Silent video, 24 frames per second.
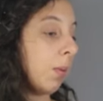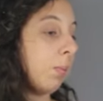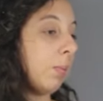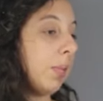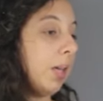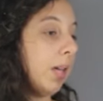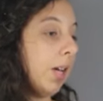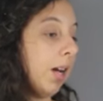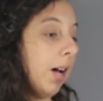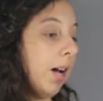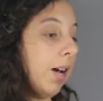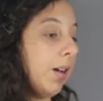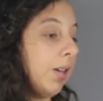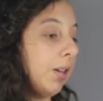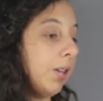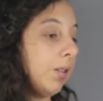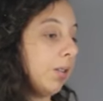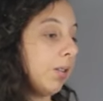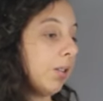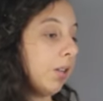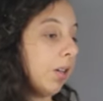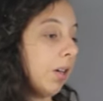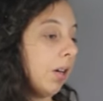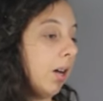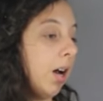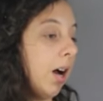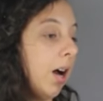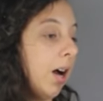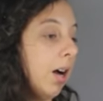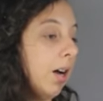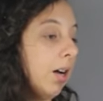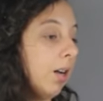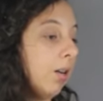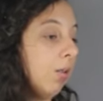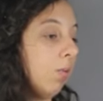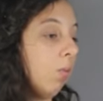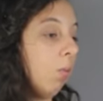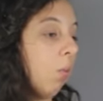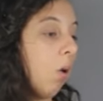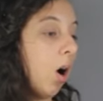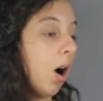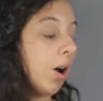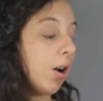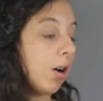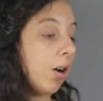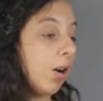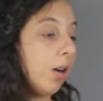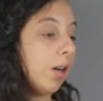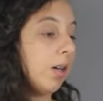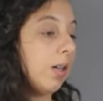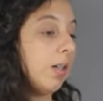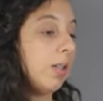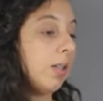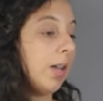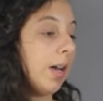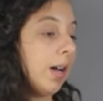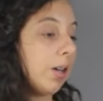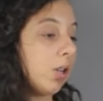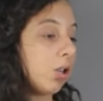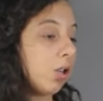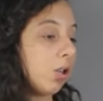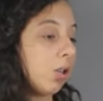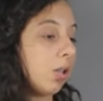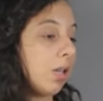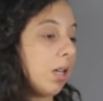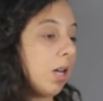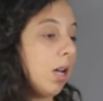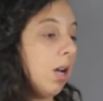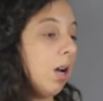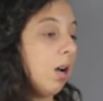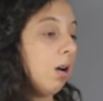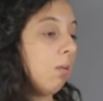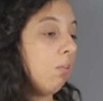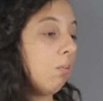because uh, water is actually